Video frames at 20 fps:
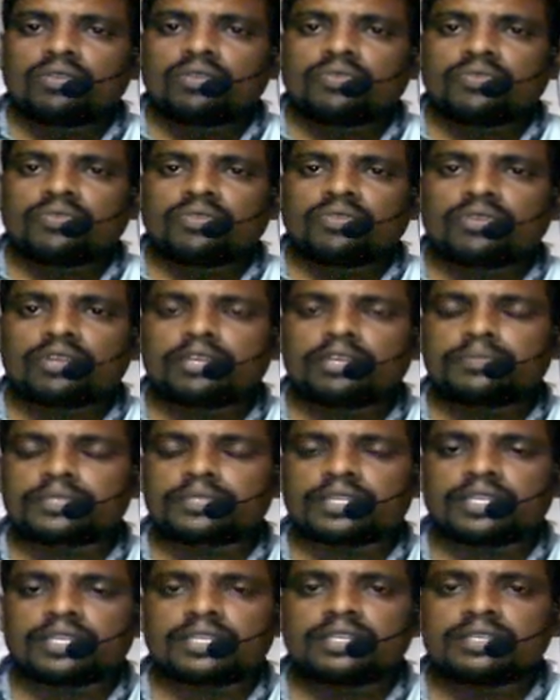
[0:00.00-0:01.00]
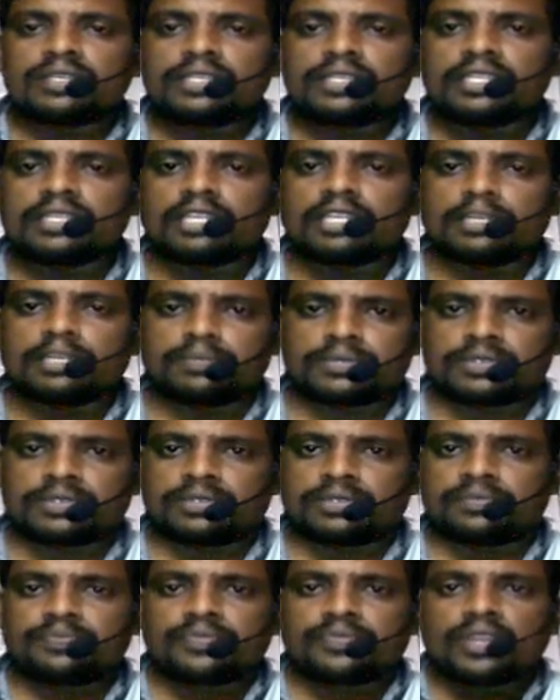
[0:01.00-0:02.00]
forelimbs and fin limbs.
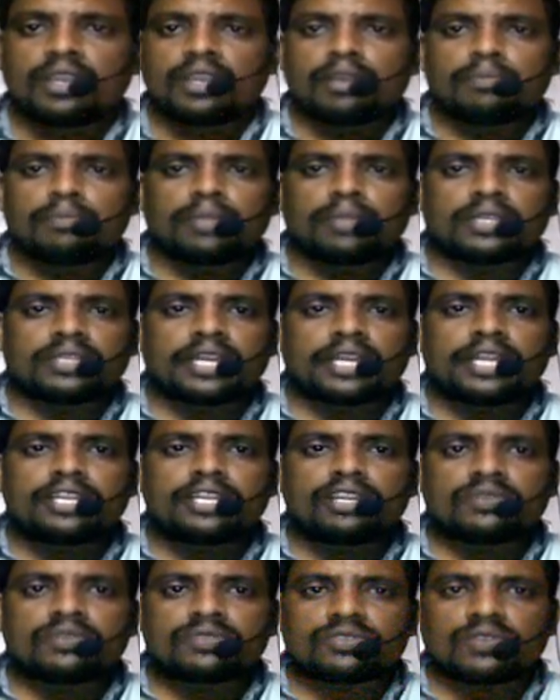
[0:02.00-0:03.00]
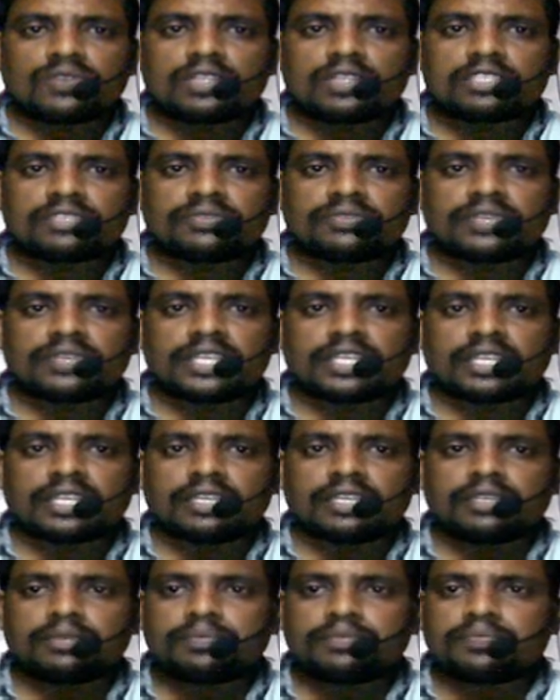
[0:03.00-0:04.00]
By the end of 12th week
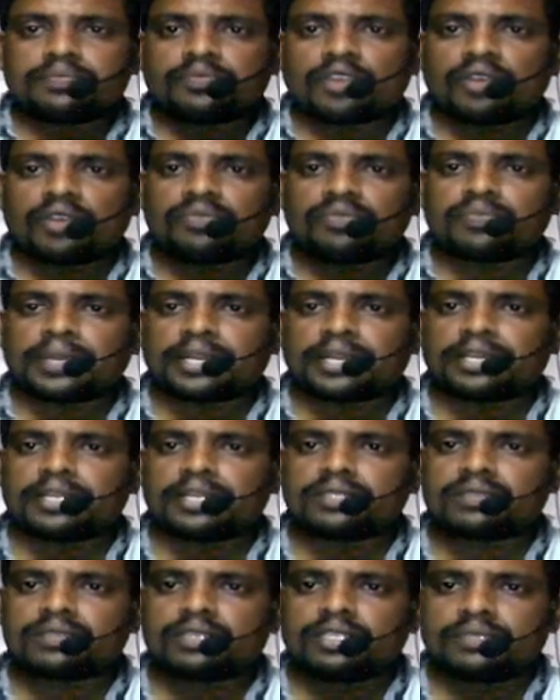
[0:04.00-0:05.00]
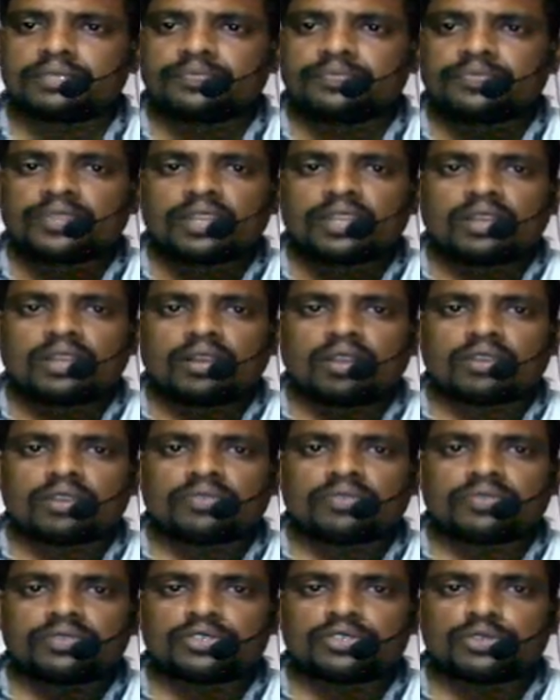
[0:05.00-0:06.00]
of pregnancy, or
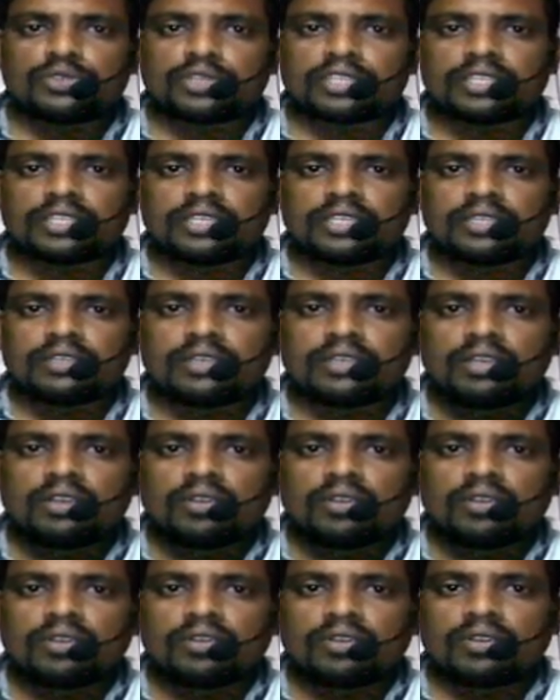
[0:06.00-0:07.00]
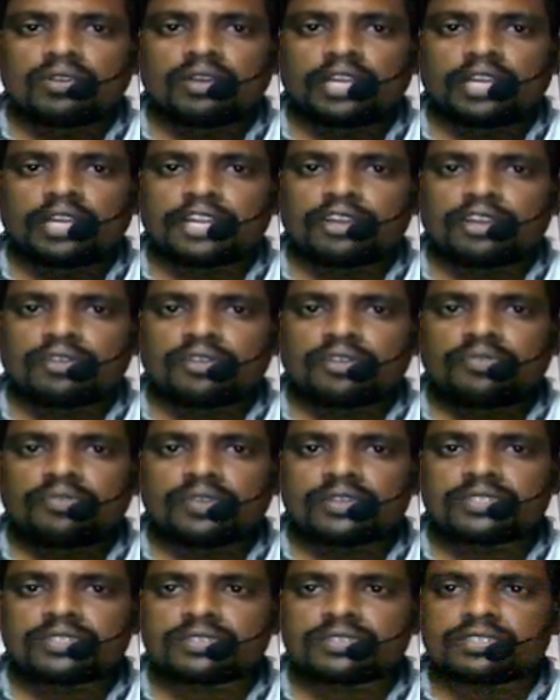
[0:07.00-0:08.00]
during the end of
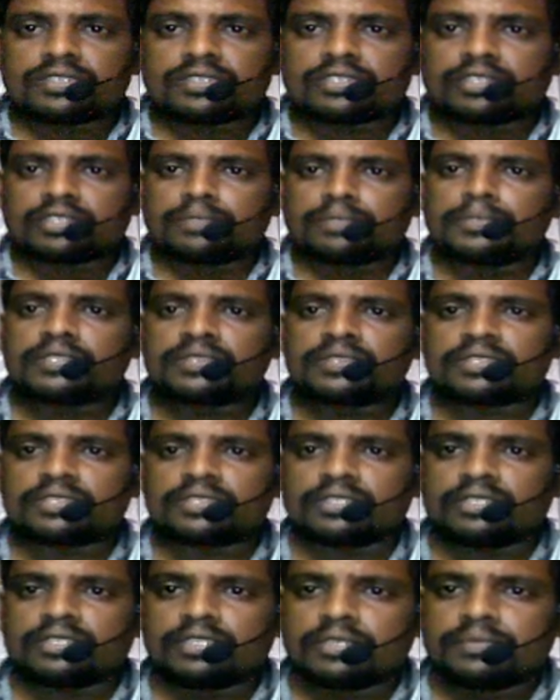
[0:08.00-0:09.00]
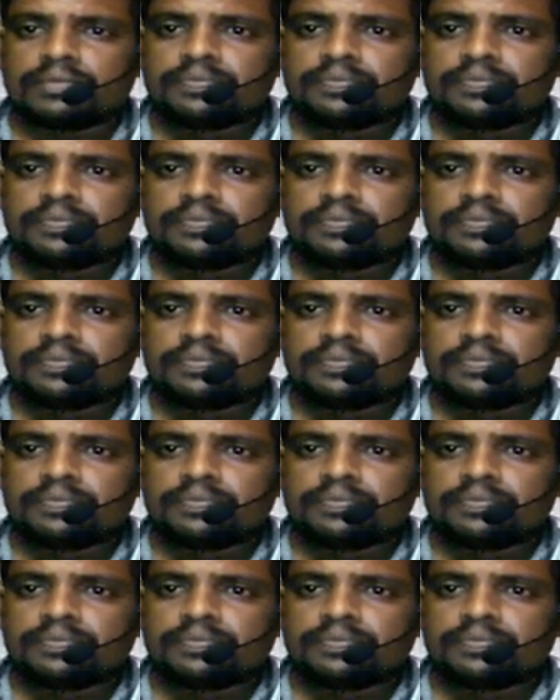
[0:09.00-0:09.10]
first trimester,